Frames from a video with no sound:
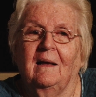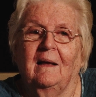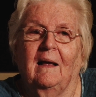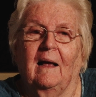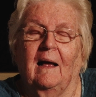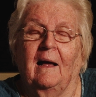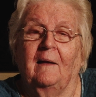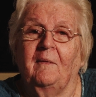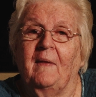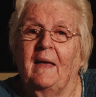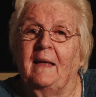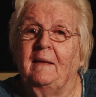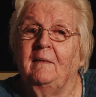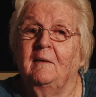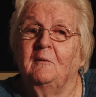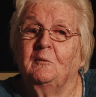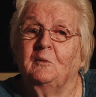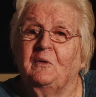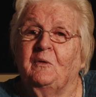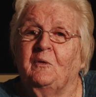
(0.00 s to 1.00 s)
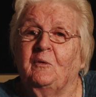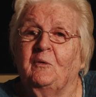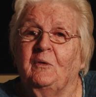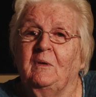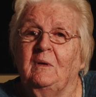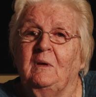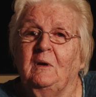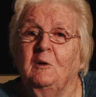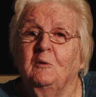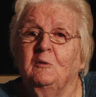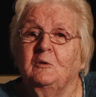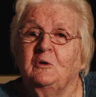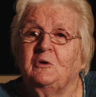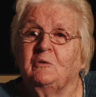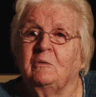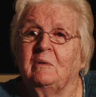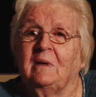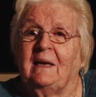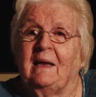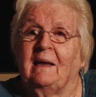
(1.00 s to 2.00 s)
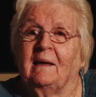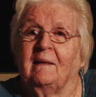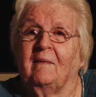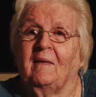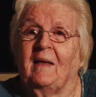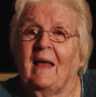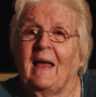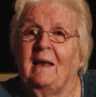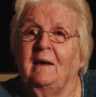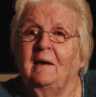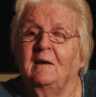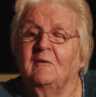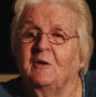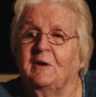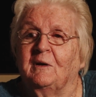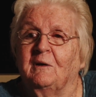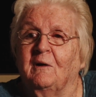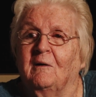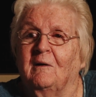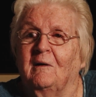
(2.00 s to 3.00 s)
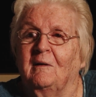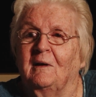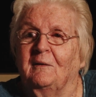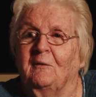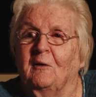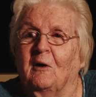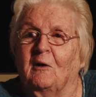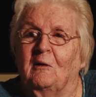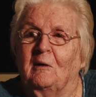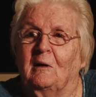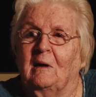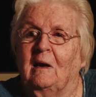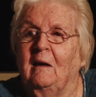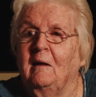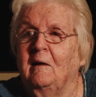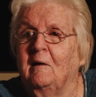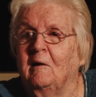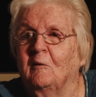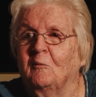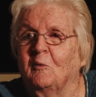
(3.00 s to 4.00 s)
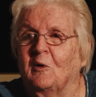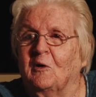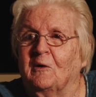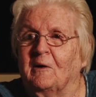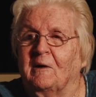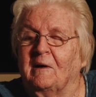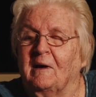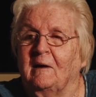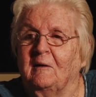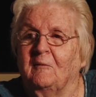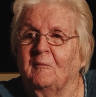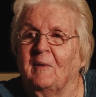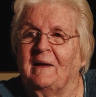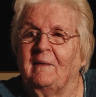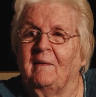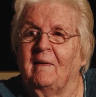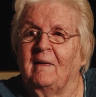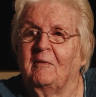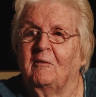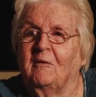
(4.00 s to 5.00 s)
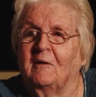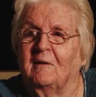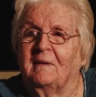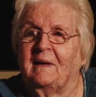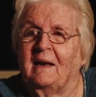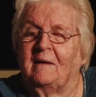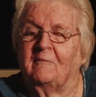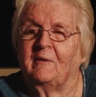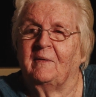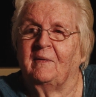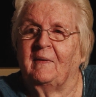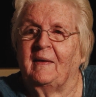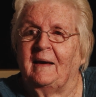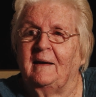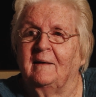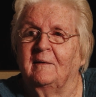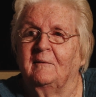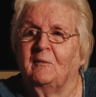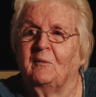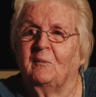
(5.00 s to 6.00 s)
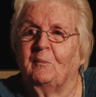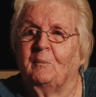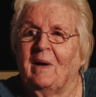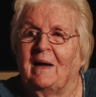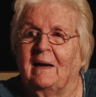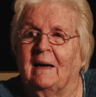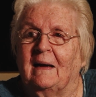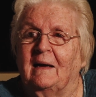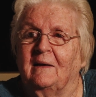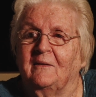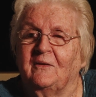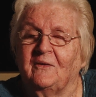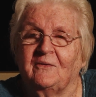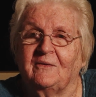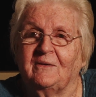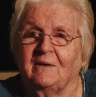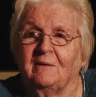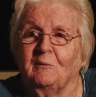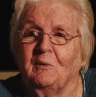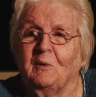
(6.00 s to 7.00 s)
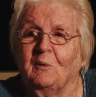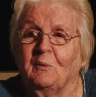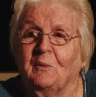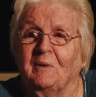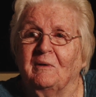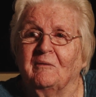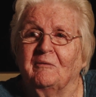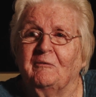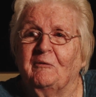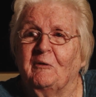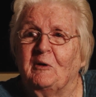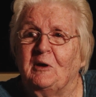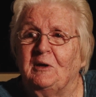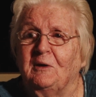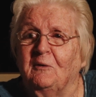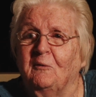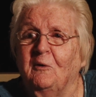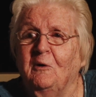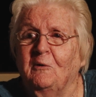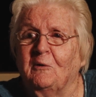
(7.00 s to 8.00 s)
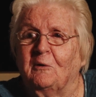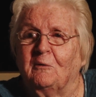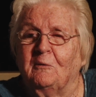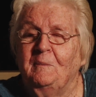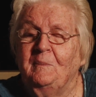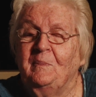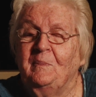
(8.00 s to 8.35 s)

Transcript: And then there was usually at the end of it all an all clear warning when they thought everything had passed and you were free to go.